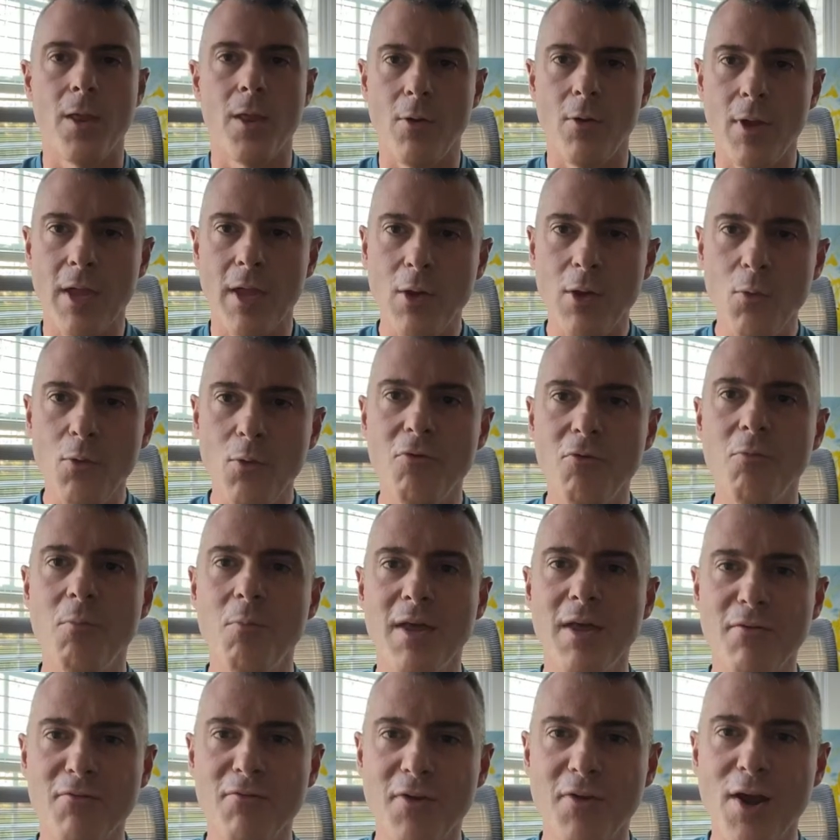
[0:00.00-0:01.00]
You know, it would
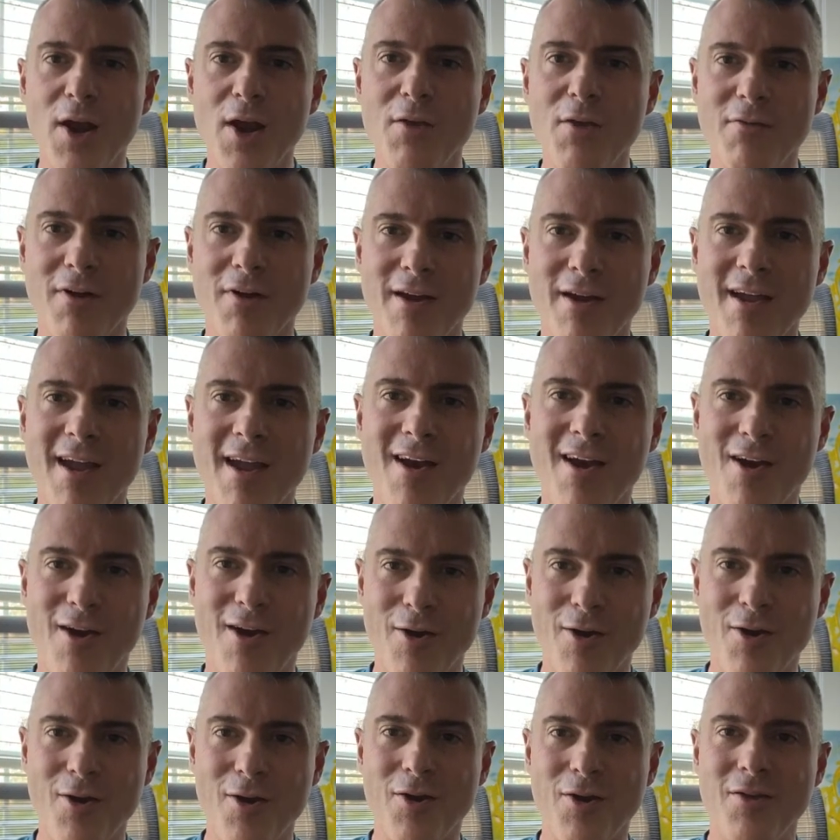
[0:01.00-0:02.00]
have been a very, very
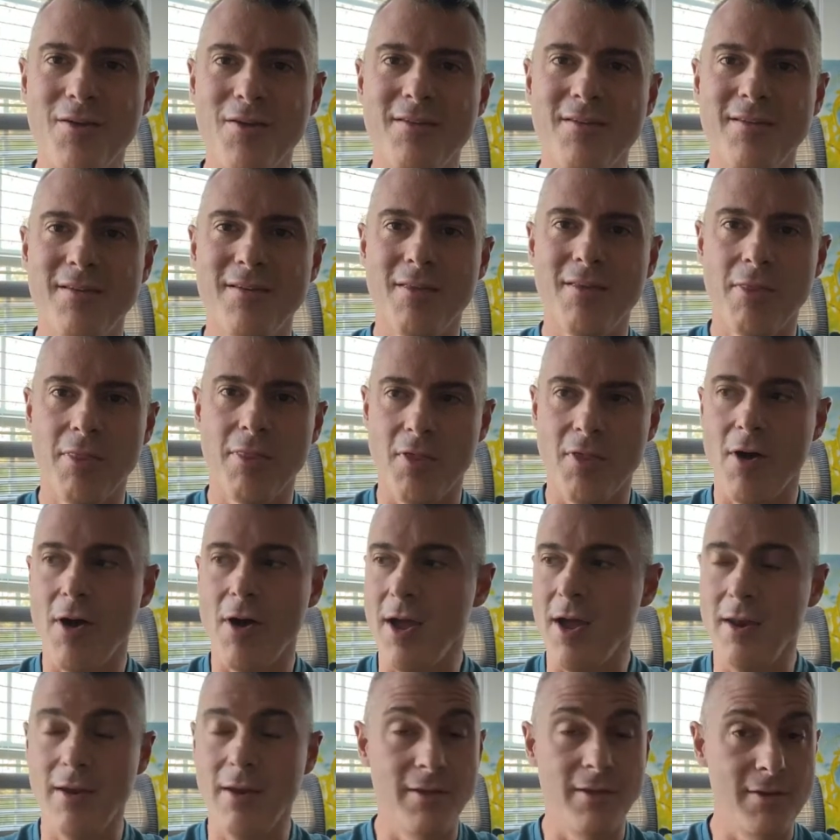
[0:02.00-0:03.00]
hard
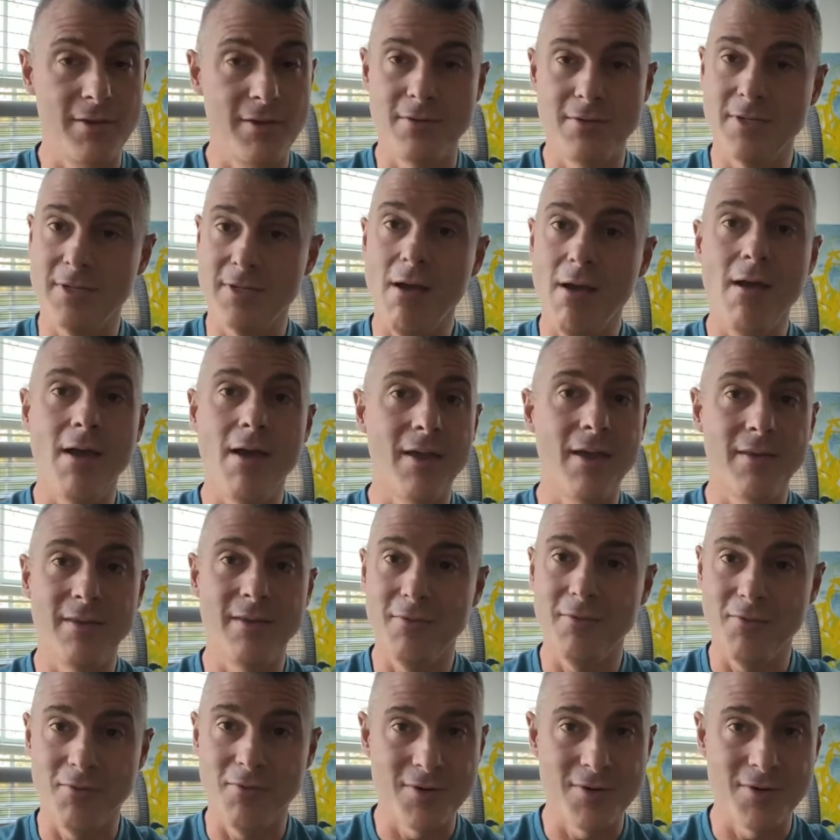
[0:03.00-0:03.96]
thought, and you saw it